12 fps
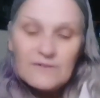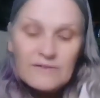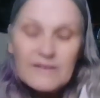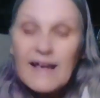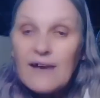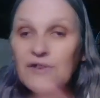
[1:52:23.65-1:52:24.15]

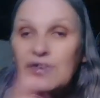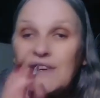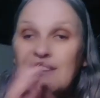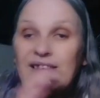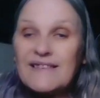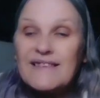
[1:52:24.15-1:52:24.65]
Now you
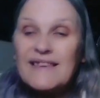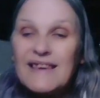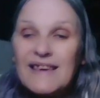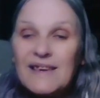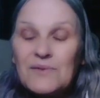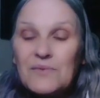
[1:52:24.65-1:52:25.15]
can
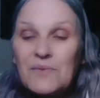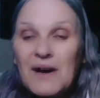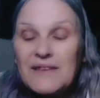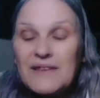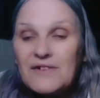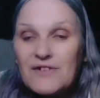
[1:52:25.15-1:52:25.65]
see
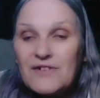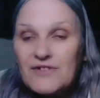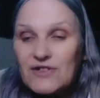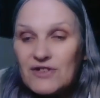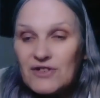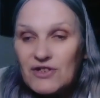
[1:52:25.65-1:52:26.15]
why the
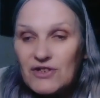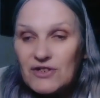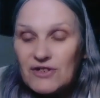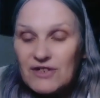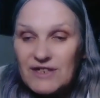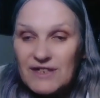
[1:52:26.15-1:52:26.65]
Christian
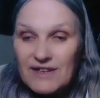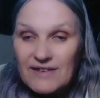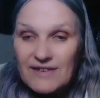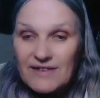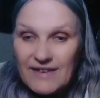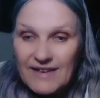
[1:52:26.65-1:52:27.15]

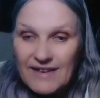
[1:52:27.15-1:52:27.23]
churches